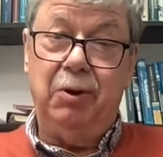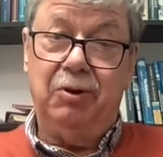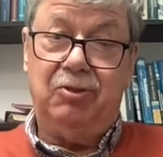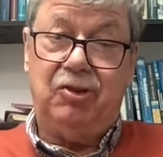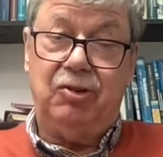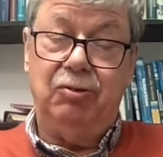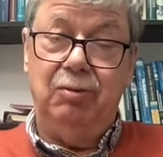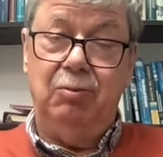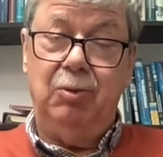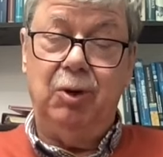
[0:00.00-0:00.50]
was
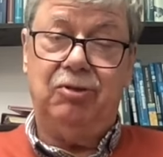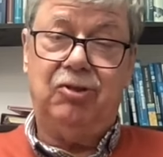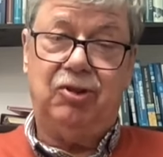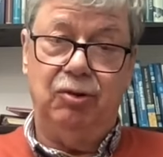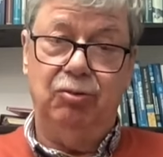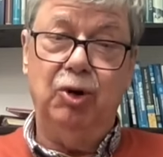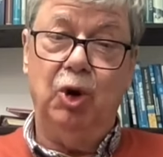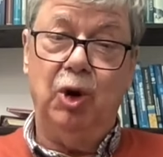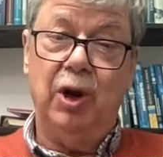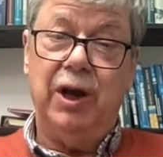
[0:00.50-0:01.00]
to, was
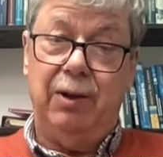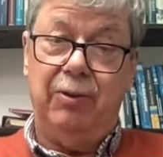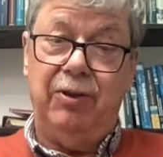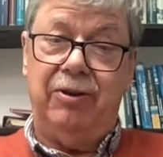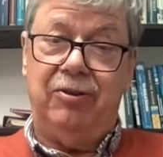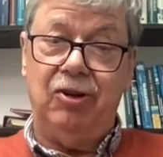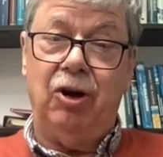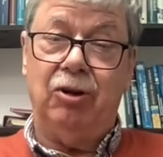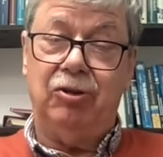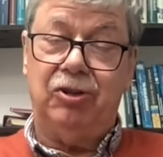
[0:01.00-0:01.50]
to rule out
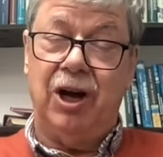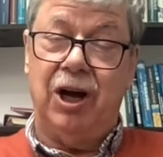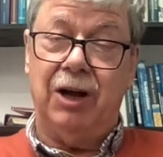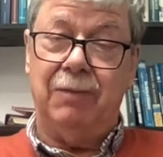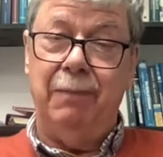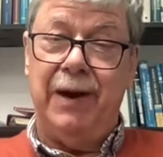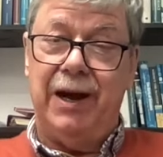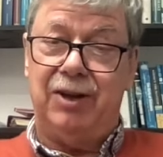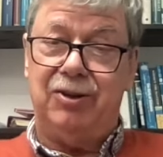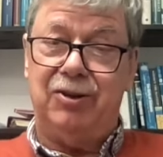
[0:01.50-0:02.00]
this hot
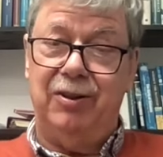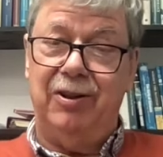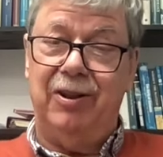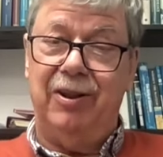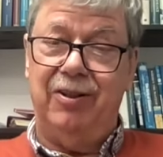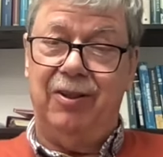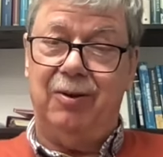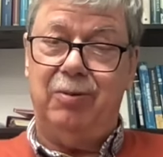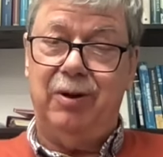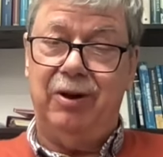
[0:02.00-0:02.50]
dark matter, and
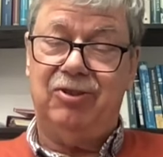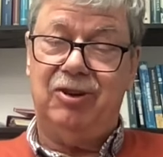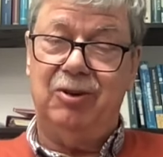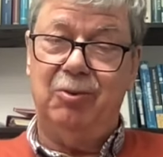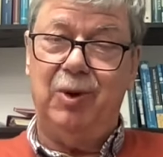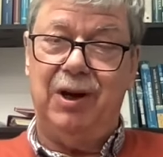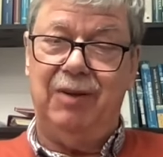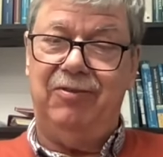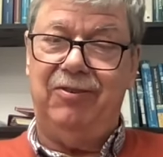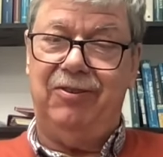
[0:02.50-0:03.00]
then the question:
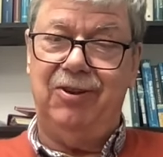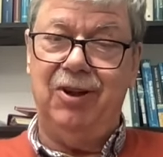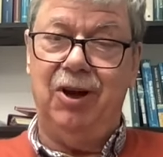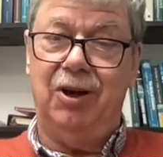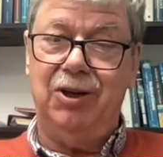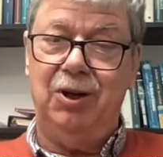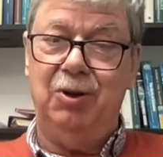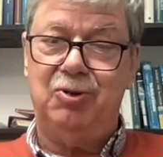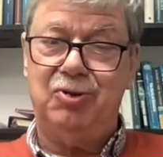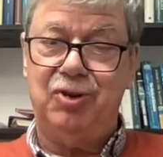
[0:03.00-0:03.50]
well, if it's
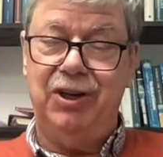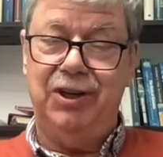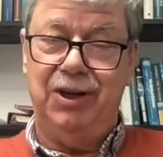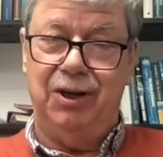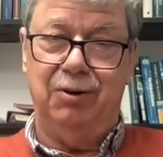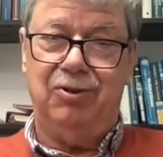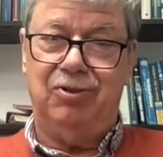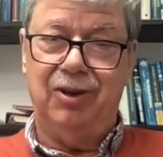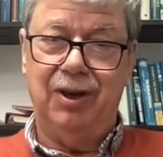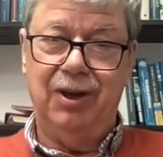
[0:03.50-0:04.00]
not
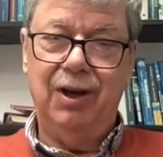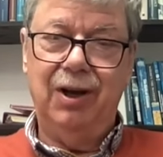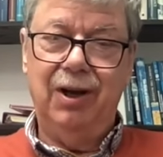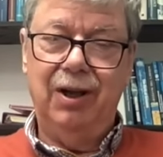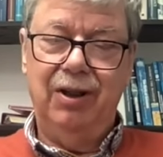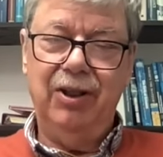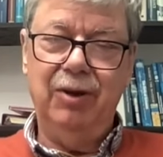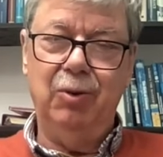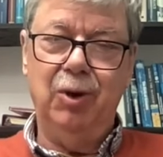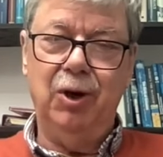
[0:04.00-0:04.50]
neutrinos,
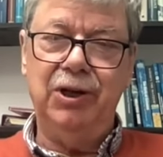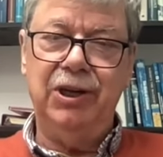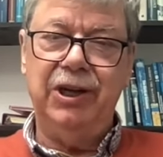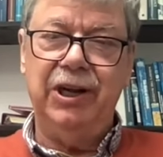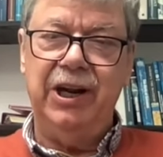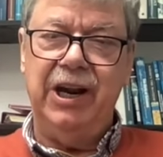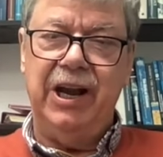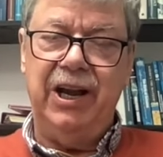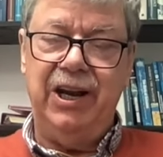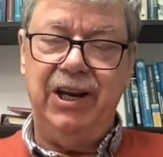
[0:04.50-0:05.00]
there weren't
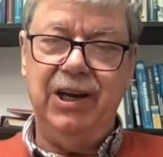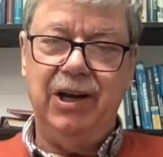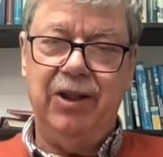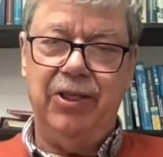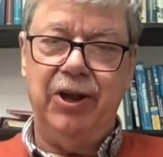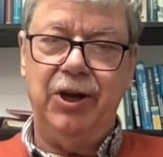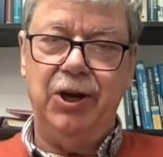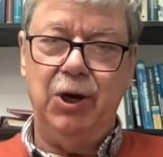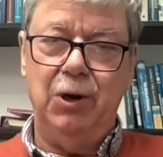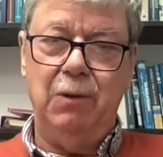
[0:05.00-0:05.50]
any
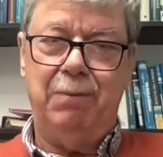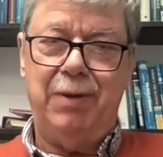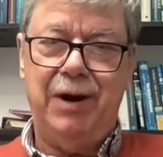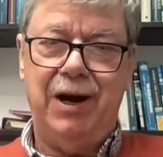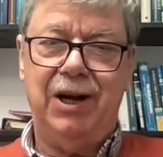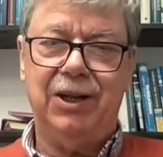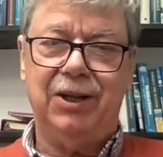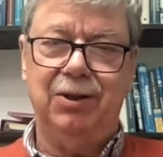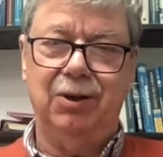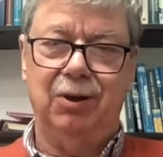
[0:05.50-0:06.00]
other known
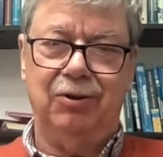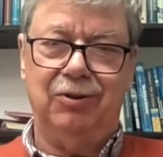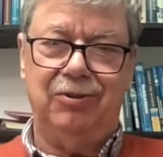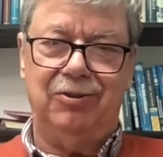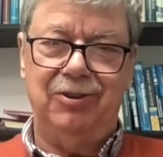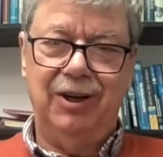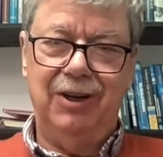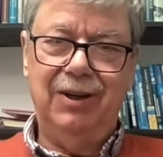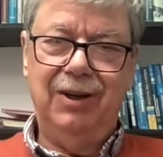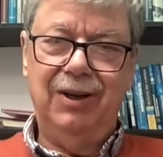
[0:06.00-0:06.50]

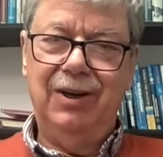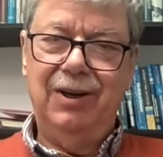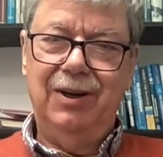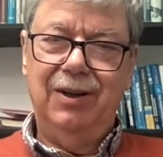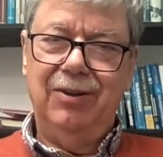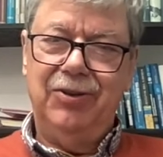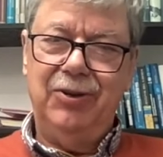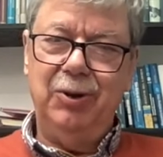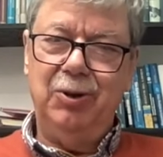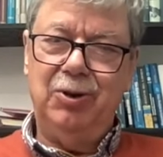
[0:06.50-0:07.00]
particles,
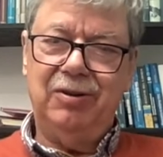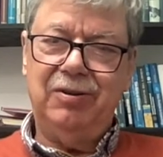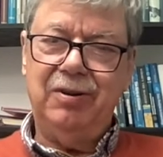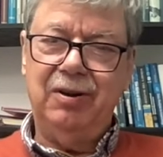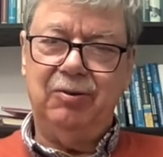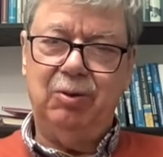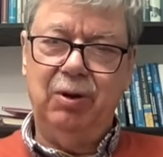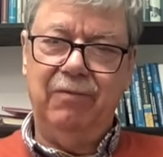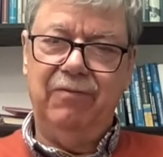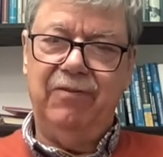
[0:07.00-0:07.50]
so you just
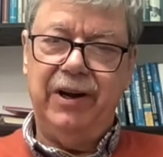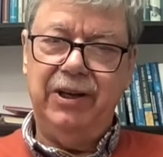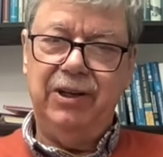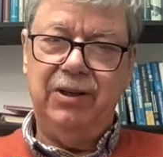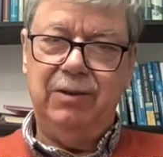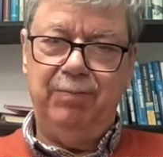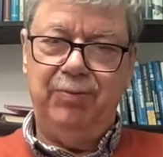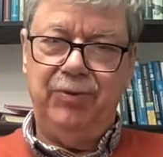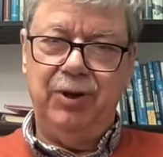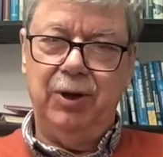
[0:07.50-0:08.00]
have to
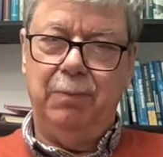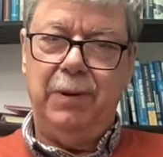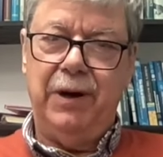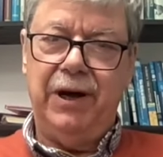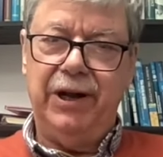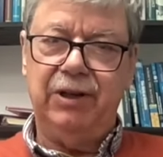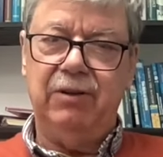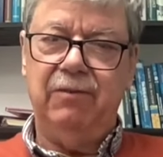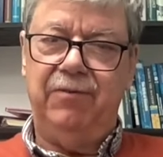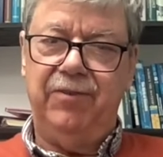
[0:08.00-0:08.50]
invite your
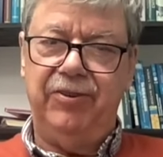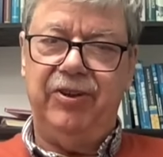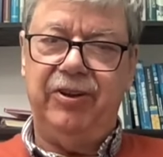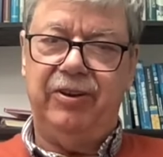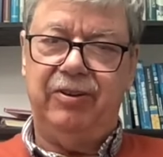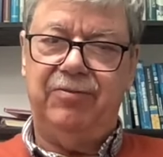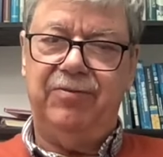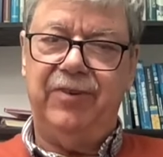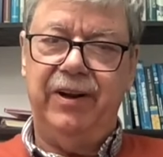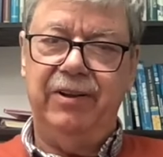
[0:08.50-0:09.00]
particle
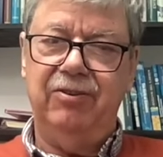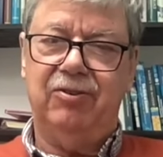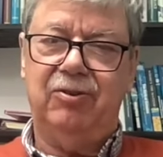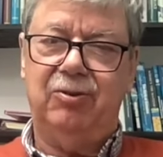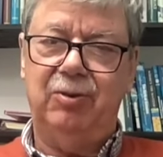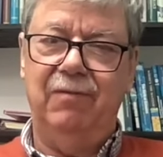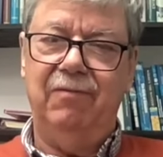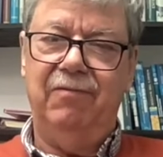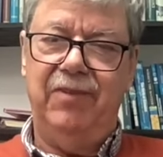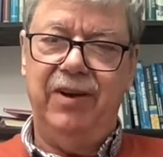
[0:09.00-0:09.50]
physics friends
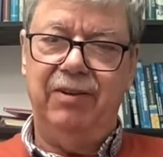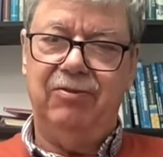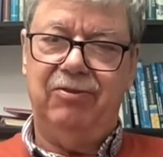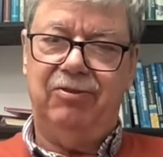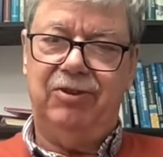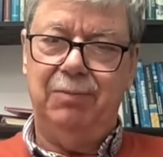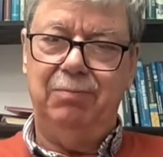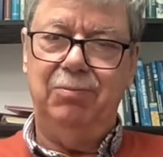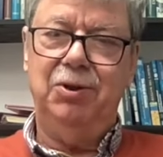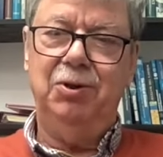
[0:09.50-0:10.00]
to invent
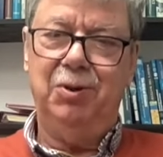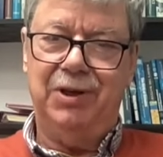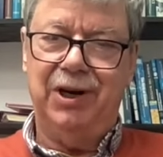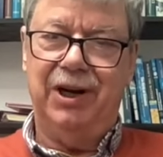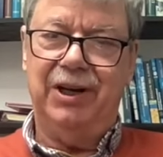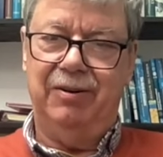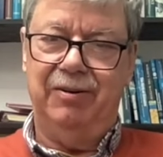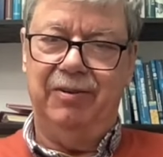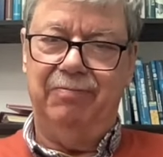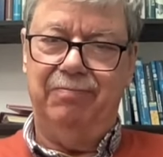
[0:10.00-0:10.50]
some new
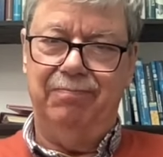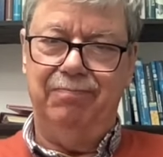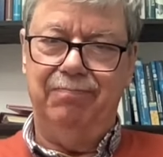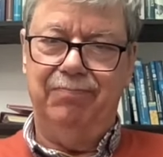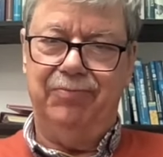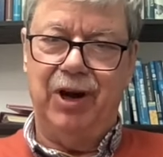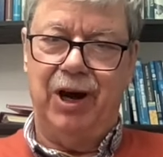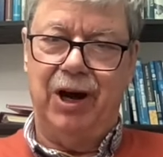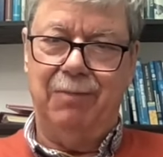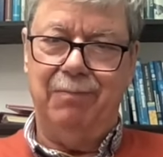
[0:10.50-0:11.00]
kind of
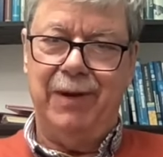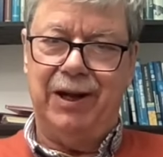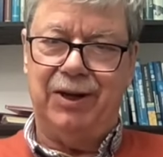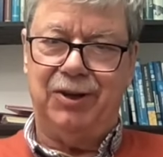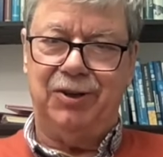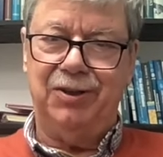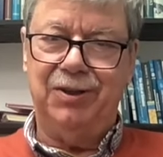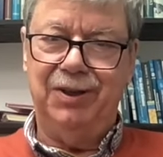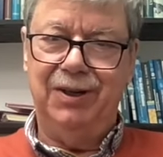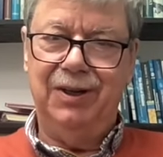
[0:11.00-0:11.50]
dark
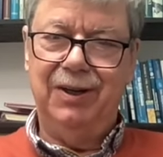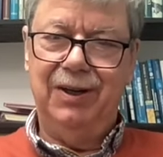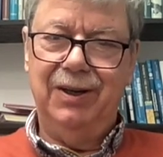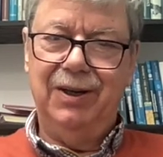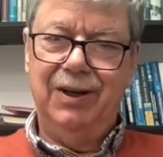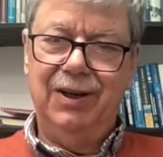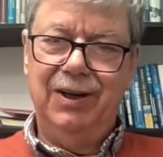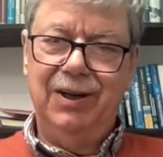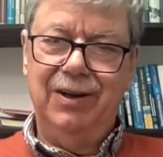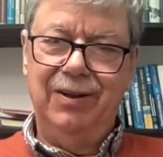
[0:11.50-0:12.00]
matter,
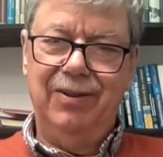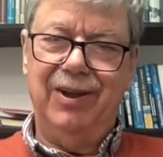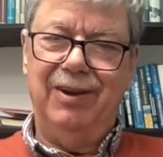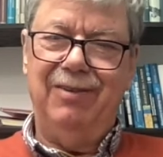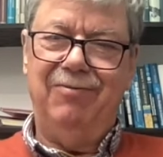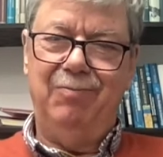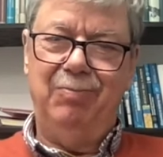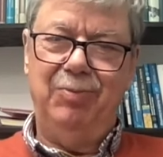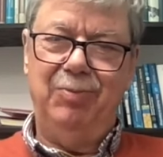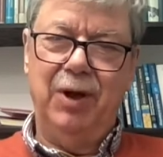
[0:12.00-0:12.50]
and
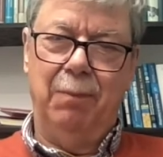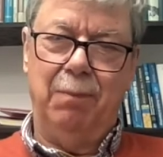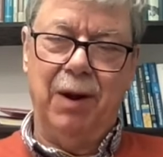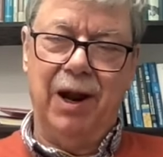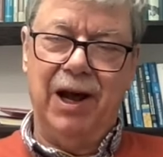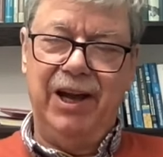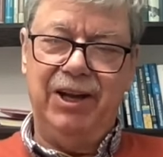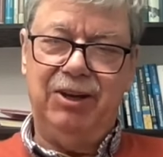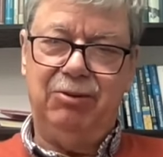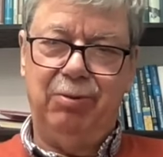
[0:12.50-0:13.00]
they're
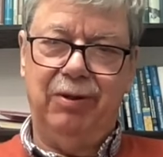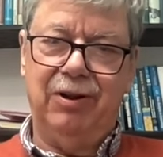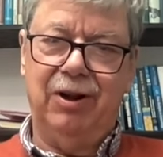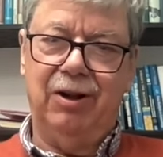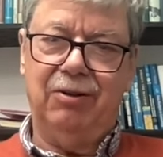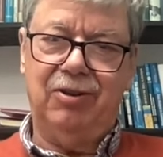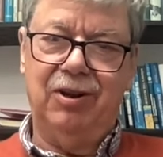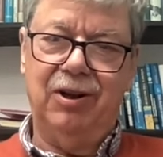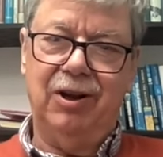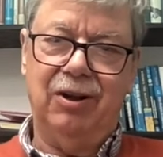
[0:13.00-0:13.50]
obliged with
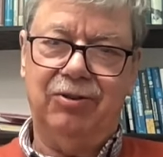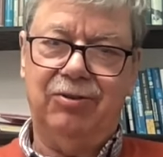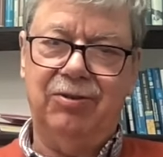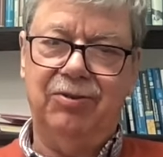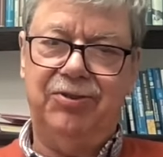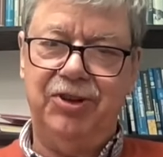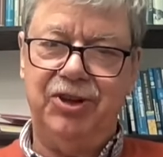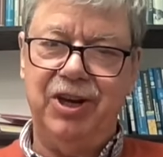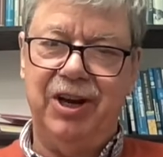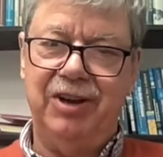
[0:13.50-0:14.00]
lots and lots of
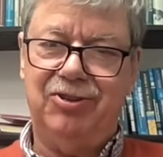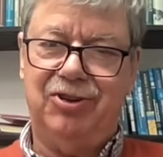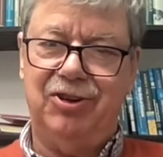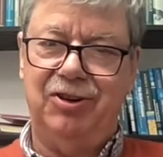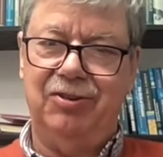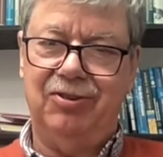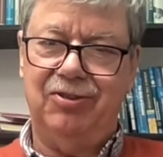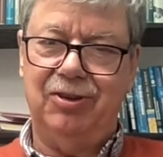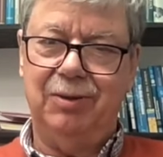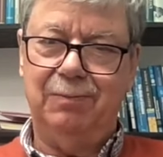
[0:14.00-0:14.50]

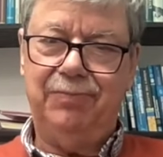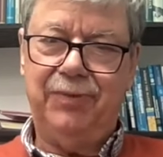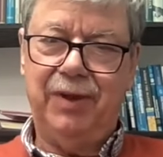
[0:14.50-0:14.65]
suggestions.